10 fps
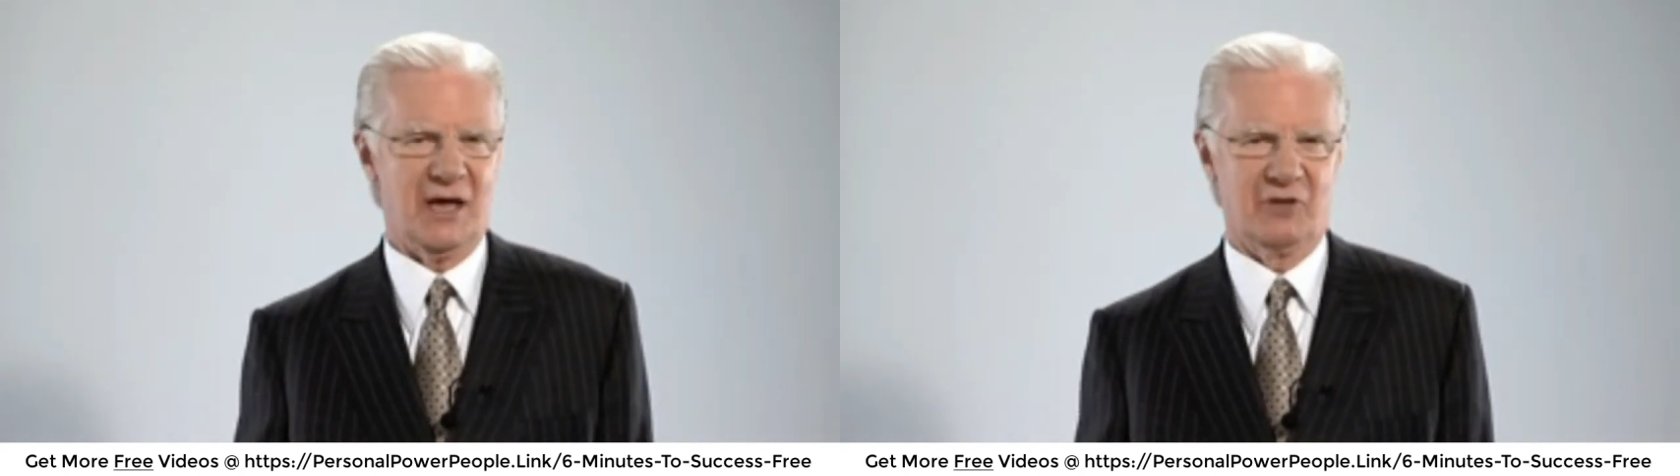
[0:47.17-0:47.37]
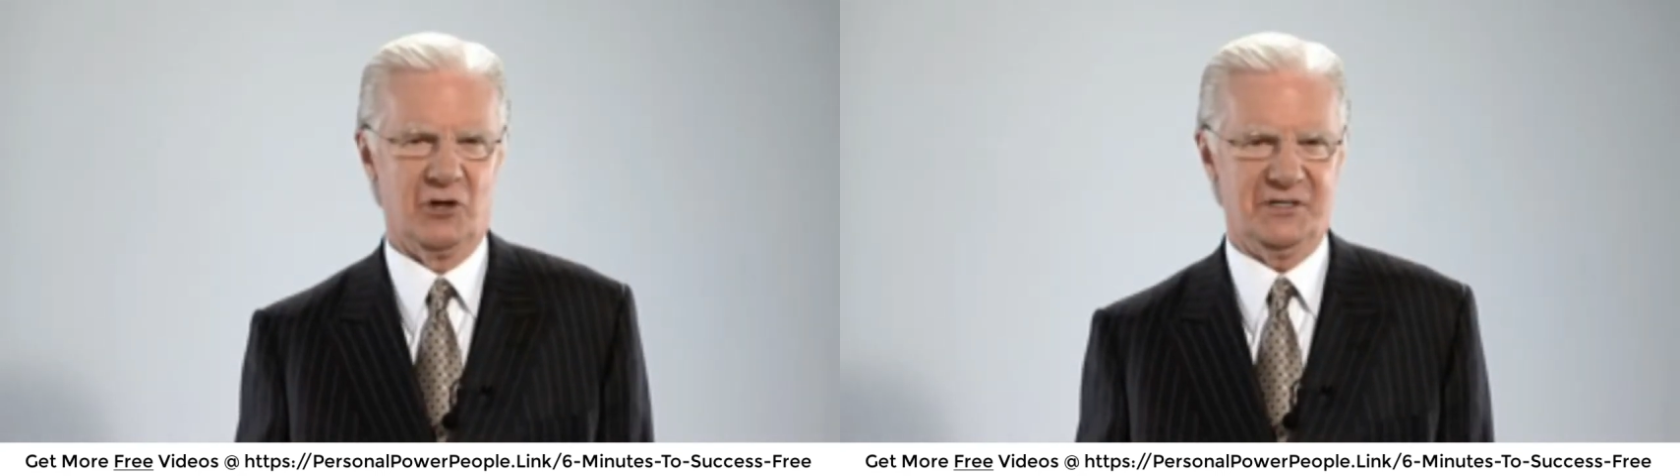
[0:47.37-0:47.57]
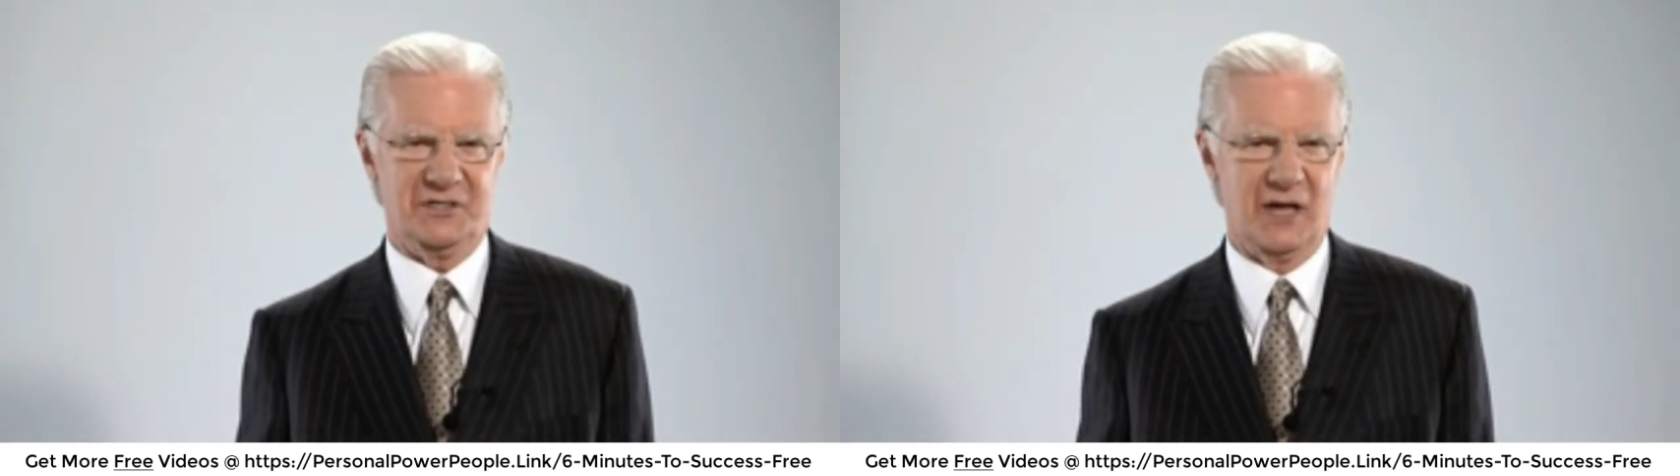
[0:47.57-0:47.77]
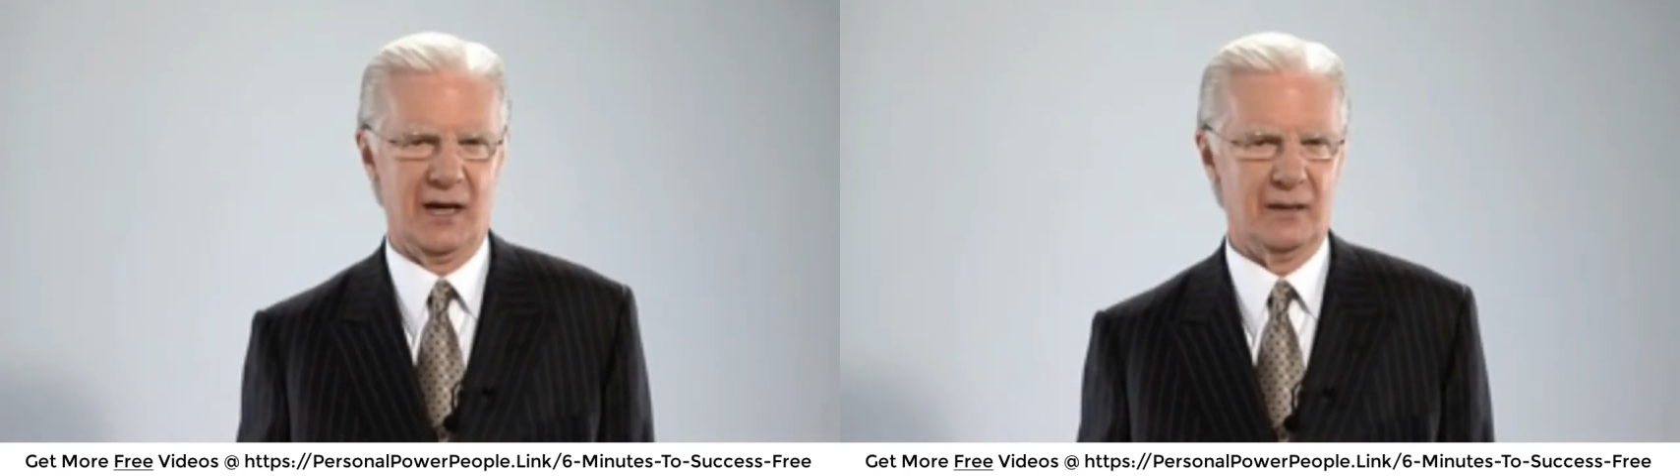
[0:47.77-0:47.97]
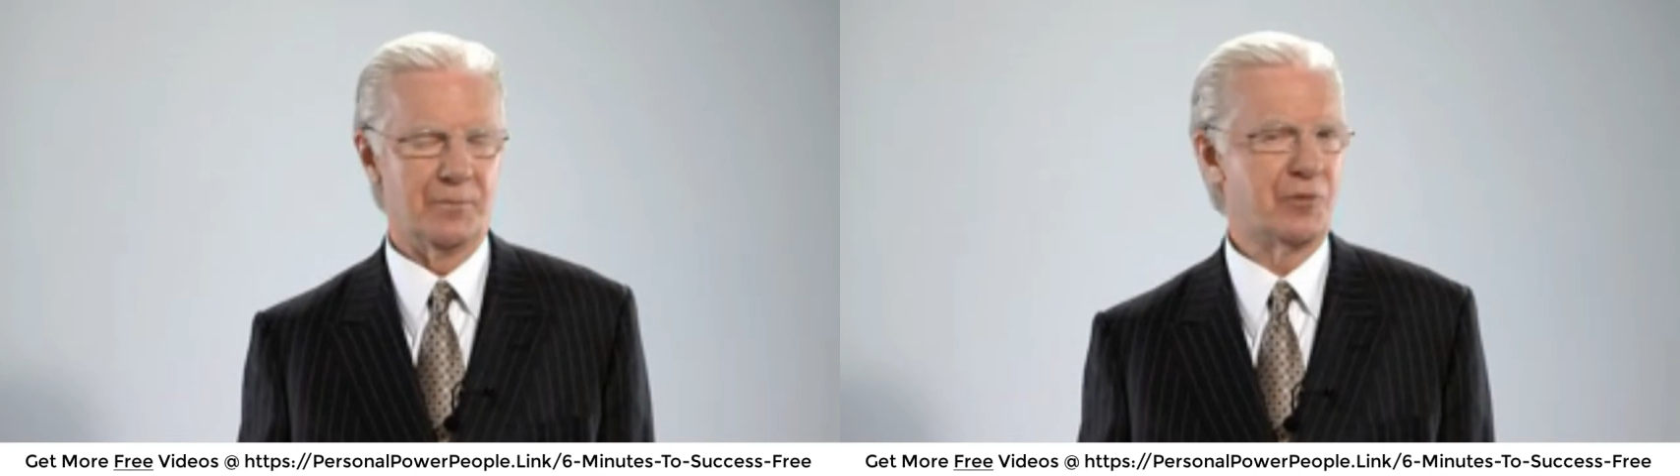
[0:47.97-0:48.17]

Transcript: have a good saying,